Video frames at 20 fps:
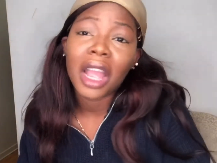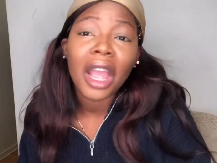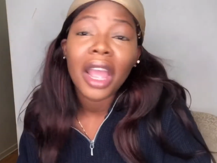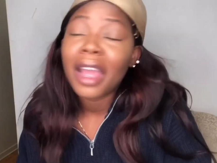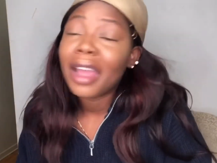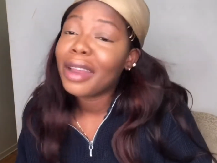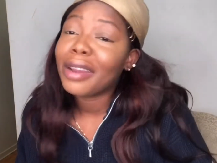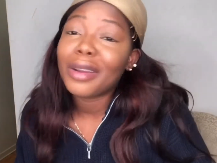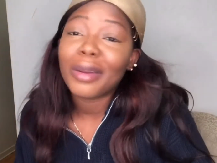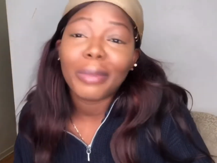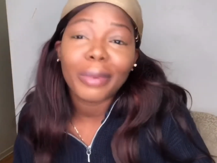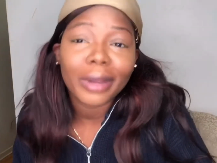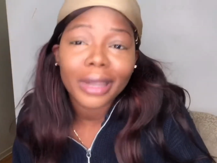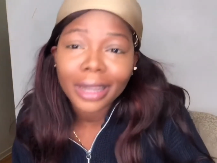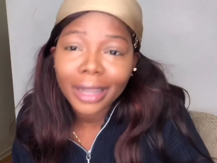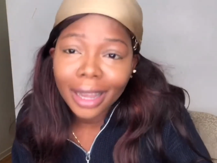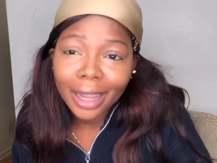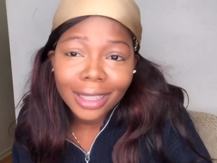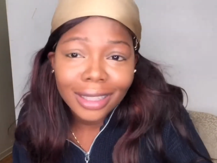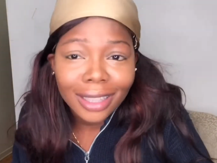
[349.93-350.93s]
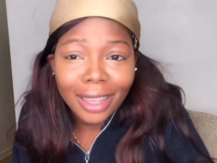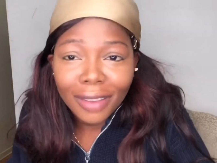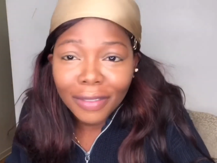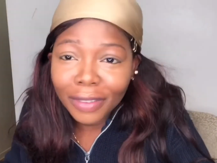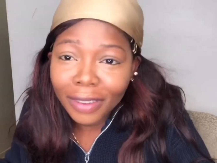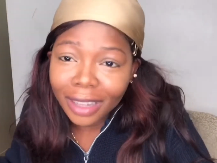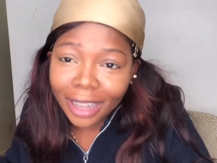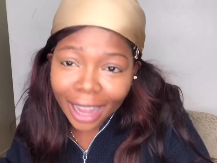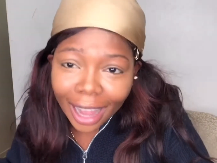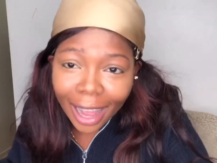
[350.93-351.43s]
Nobody got time for
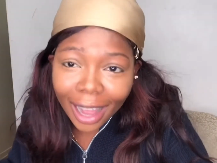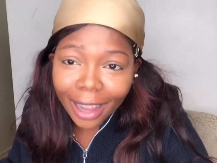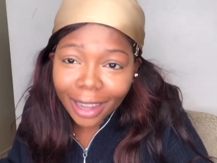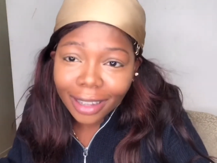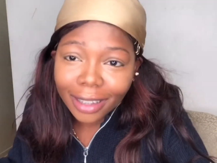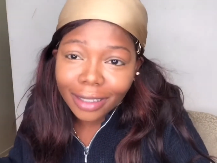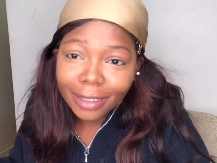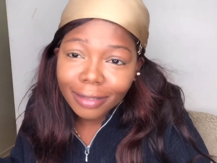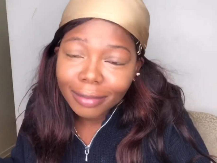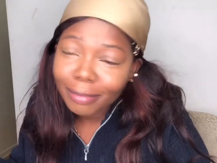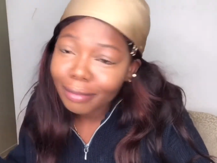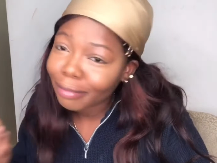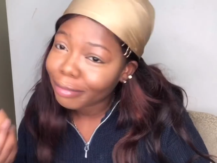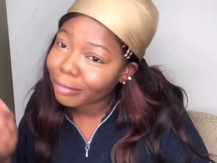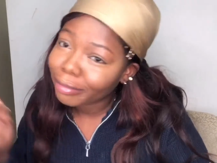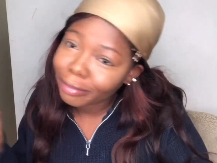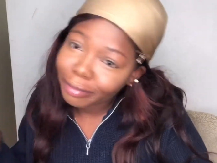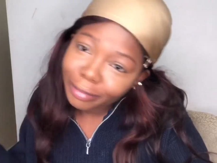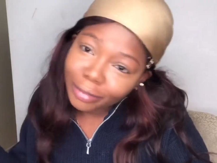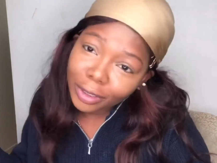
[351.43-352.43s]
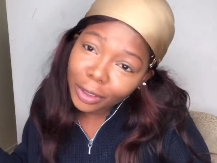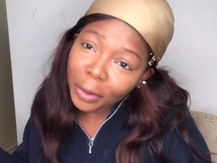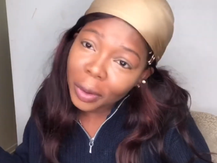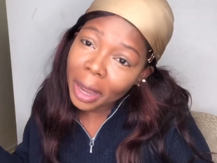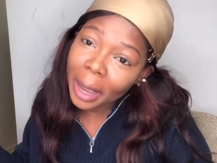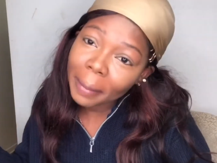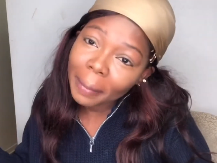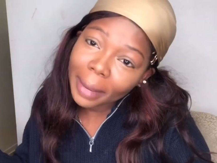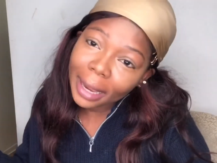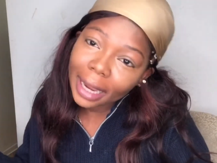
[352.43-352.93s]
that. You know what I
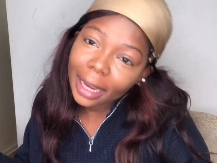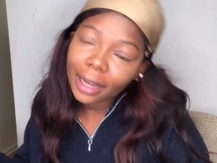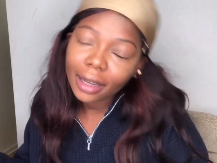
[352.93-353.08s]
mean?